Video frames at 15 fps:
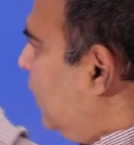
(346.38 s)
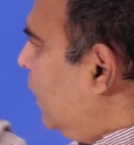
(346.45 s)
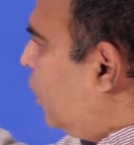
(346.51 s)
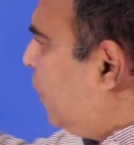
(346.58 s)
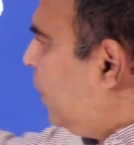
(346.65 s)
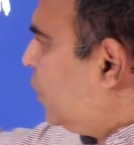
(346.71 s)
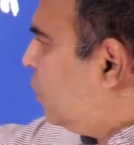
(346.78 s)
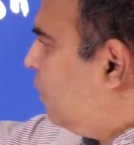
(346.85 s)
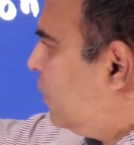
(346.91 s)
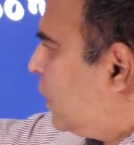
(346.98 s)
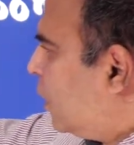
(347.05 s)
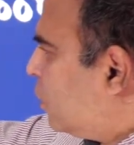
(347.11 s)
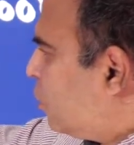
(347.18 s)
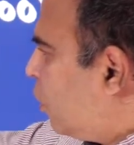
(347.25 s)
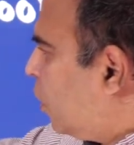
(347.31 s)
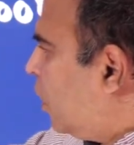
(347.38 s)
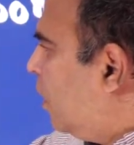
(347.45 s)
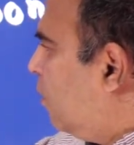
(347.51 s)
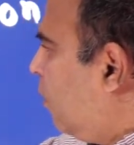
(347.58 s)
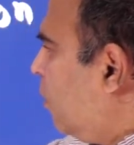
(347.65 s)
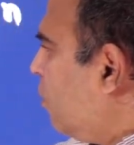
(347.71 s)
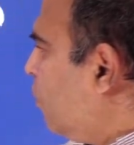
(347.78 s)
is an equation which I was talking
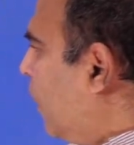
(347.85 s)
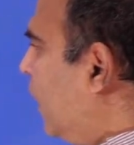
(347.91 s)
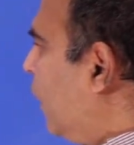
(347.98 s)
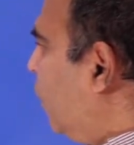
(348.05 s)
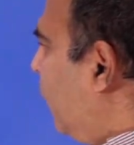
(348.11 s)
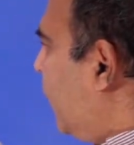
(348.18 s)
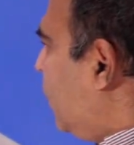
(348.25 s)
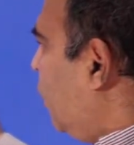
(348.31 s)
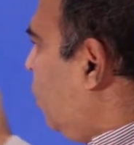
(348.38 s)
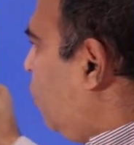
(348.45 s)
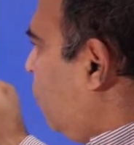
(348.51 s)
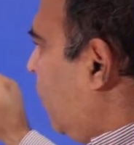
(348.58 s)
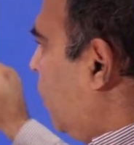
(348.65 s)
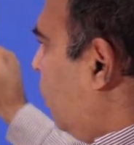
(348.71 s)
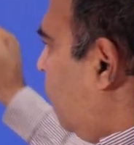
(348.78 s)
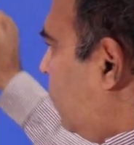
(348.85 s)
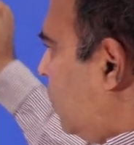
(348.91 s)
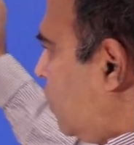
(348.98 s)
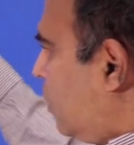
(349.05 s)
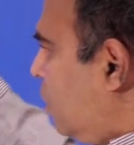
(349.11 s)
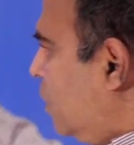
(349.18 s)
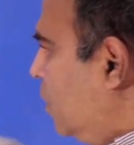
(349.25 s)
about, one equation, two
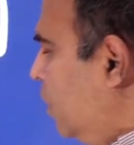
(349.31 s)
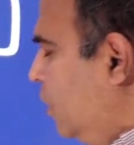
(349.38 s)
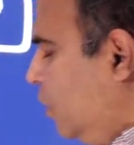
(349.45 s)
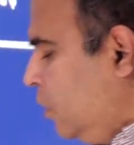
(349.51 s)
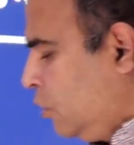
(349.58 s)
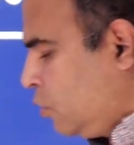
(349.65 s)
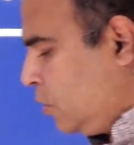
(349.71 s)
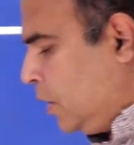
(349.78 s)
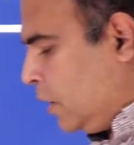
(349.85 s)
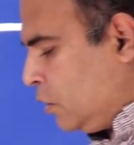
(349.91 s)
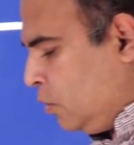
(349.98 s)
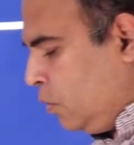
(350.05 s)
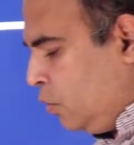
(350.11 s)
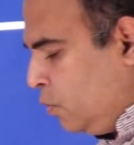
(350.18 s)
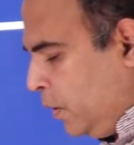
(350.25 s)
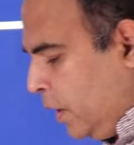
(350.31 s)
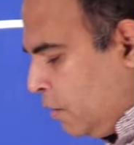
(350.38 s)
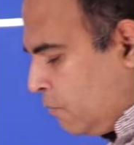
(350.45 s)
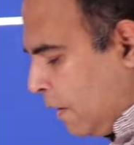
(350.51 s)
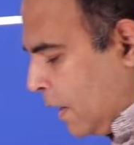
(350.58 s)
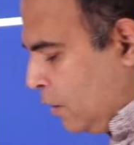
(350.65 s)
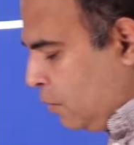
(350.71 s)
unknowns. So there's no
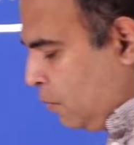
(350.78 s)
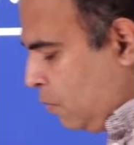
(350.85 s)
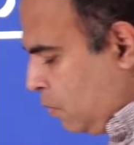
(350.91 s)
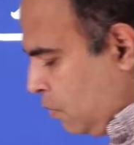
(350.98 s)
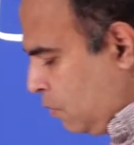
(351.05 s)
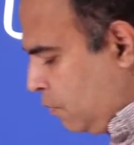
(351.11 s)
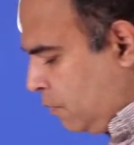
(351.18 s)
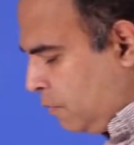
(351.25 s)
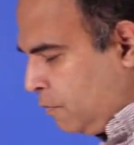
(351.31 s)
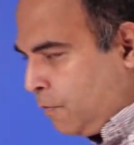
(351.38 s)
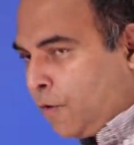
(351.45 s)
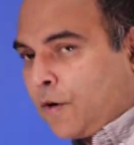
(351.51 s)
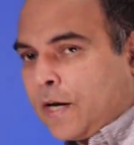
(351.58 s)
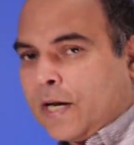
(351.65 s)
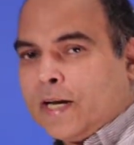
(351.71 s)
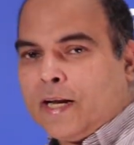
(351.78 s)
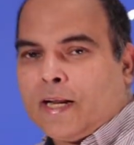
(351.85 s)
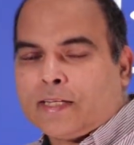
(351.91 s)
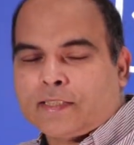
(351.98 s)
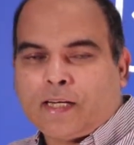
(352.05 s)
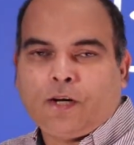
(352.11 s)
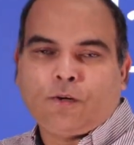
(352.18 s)
unique value for n and
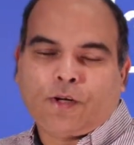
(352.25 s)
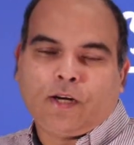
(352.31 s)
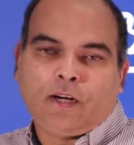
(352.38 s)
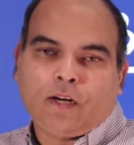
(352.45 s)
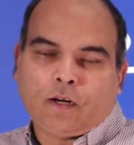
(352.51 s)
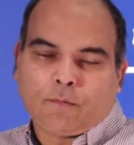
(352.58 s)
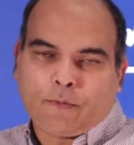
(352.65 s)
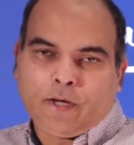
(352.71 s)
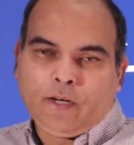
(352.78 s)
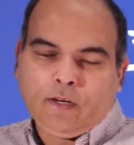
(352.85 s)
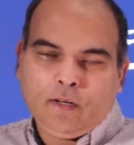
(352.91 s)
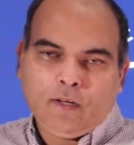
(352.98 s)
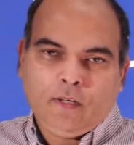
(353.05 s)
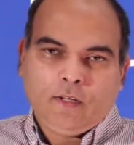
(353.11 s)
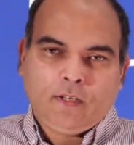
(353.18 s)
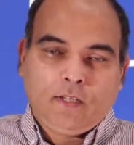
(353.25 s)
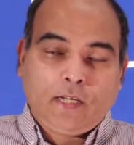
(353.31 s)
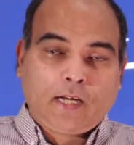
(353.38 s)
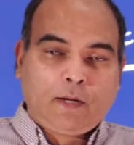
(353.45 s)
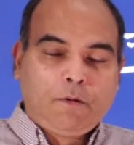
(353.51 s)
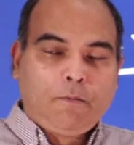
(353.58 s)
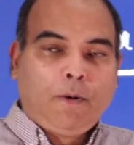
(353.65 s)
x that you can determine.
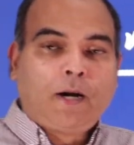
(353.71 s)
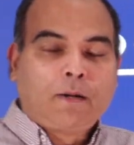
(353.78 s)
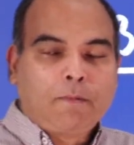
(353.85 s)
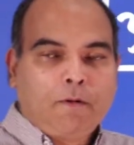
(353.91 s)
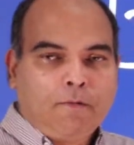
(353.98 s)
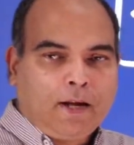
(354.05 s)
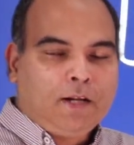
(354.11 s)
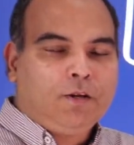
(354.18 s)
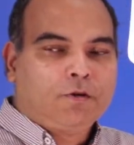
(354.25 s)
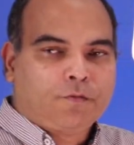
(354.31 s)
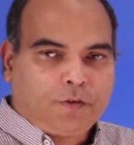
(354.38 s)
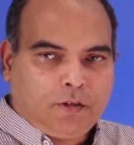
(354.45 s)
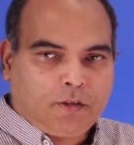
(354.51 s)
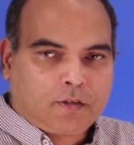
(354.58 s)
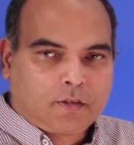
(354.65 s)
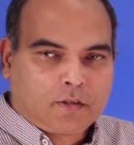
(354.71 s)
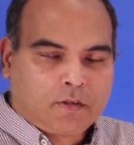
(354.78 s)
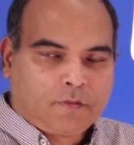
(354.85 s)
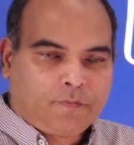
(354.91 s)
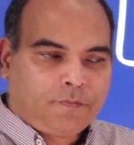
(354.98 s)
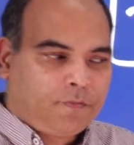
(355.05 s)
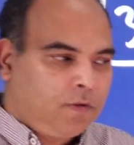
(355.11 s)
There can be multiple values for this.
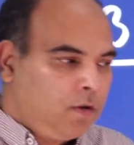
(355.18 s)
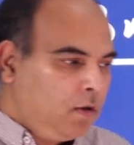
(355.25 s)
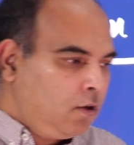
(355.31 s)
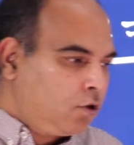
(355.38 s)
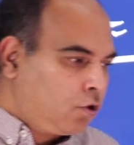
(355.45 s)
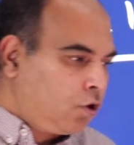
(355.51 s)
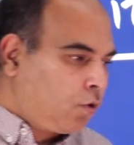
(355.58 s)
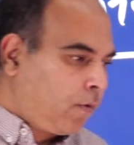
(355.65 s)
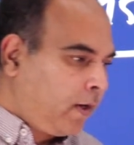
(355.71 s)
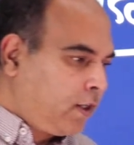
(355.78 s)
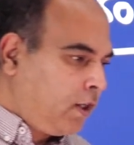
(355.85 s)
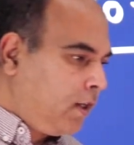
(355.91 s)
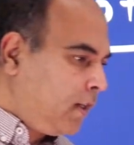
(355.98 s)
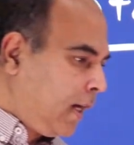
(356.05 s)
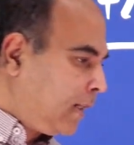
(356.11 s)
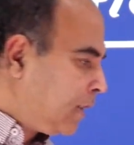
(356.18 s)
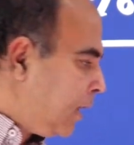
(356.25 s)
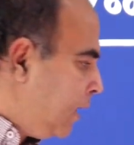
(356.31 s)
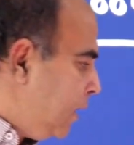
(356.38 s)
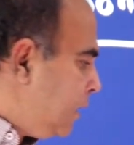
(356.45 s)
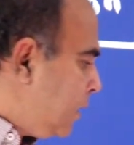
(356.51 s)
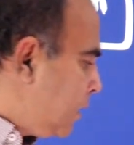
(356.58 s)
So the question is
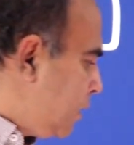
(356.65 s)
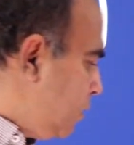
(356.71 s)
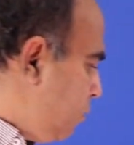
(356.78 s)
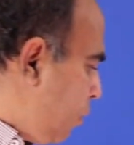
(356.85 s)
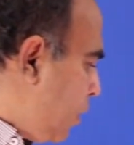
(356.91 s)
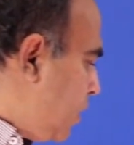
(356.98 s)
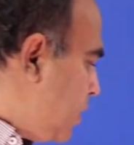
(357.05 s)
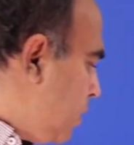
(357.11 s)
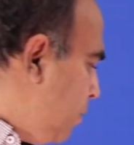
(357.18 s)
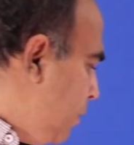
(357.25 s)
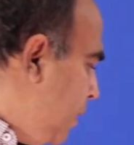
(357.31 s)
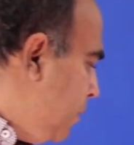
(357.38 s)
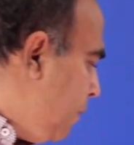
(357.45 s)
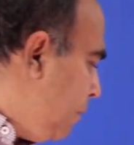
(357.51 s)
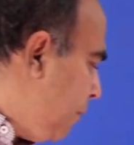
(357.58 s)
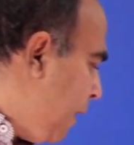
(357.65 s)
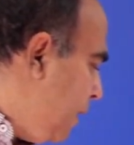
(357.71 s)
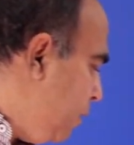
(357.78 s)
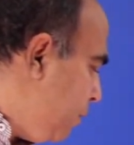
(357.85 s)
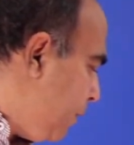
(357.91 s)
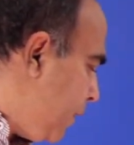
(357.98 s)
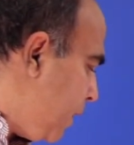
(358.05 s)
asking us, what is the minimum
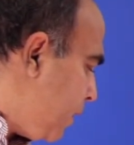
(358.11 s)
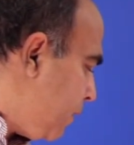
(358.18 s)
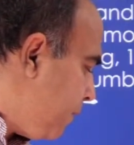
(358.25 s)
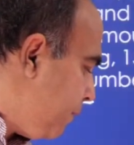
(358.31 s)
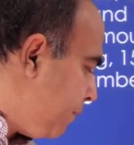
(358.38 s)
value of n?